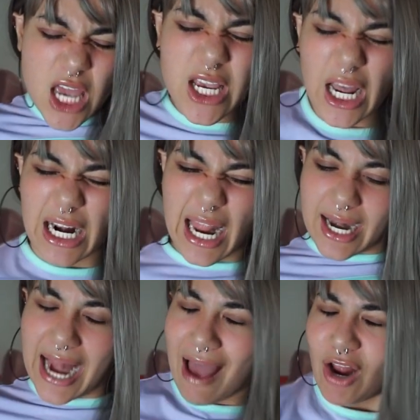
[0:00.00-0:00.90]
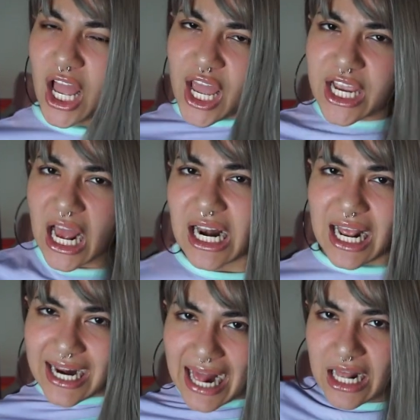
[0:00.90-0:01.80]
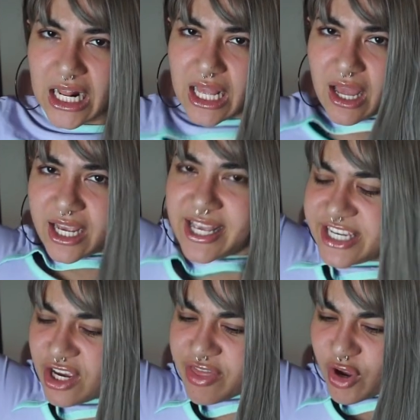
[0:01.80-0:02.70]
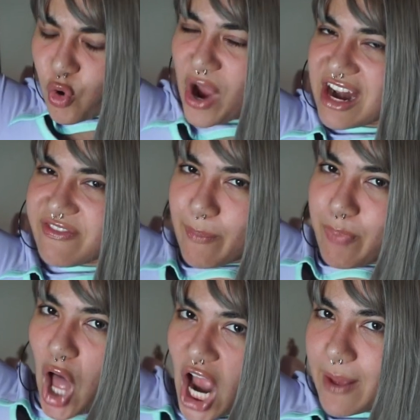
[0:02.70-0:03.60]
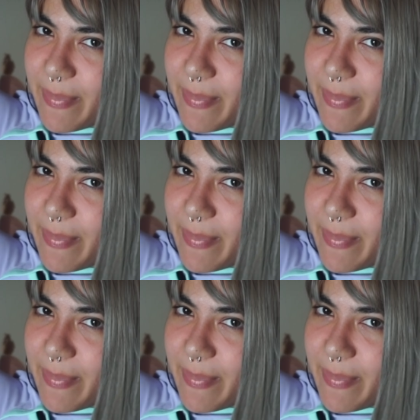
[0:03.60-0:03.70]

You gotta let it out. You gotta let it out, 'cause you're the queen of the party,